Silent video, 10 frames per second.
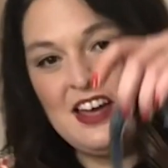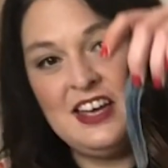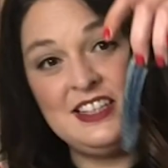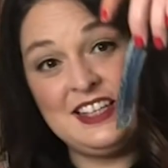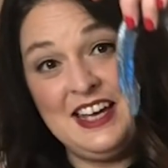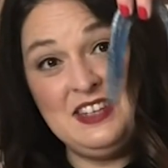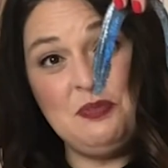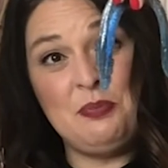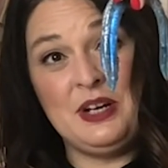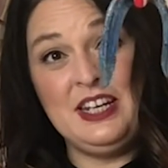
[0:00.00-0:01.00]
It's kind
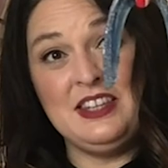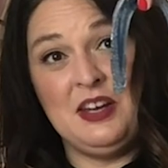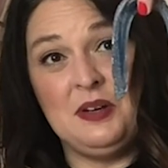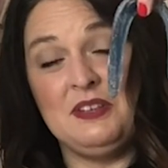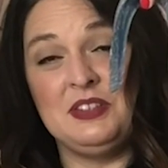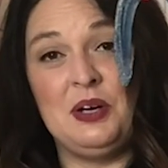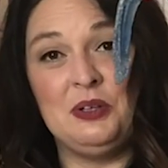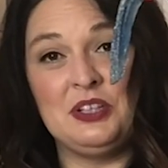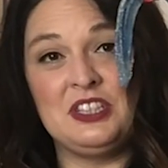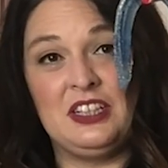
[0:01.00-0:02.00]
of pretty though, even though
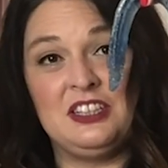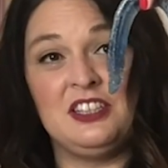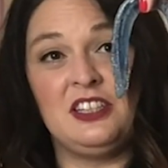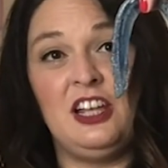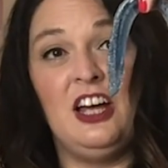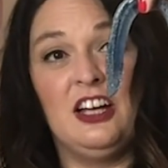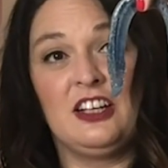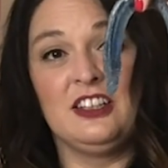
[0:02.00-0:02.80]
it looks like a slug.